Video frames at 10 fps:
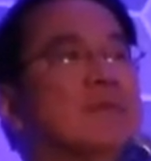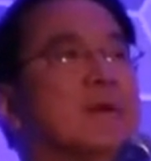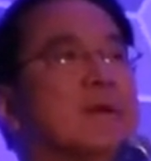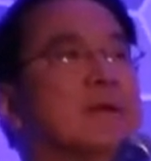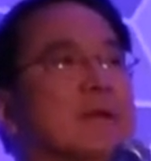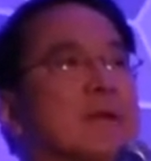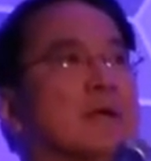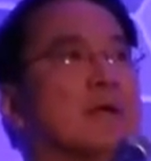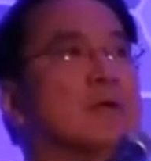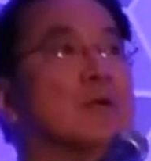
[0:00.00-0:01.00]
very,
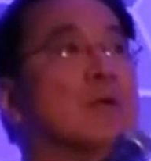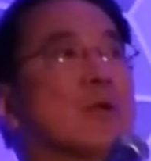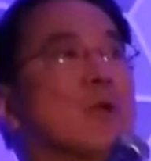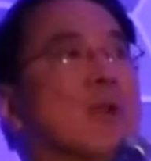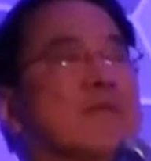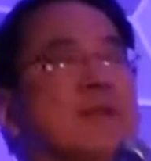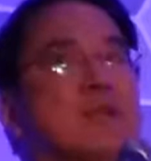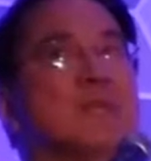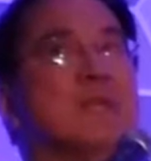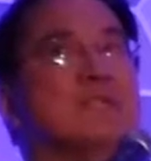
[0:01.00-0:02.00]
uh, you know,
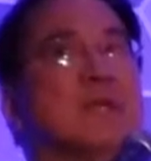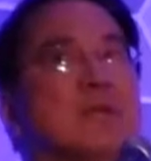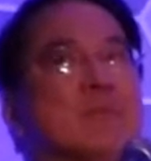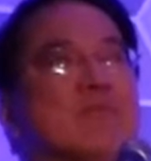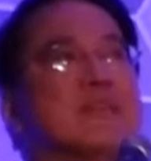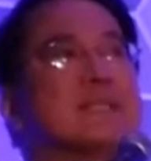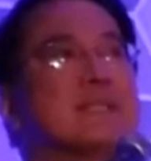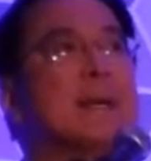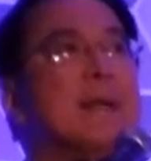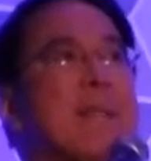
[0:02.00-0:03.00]
qualified to be a tenured professor.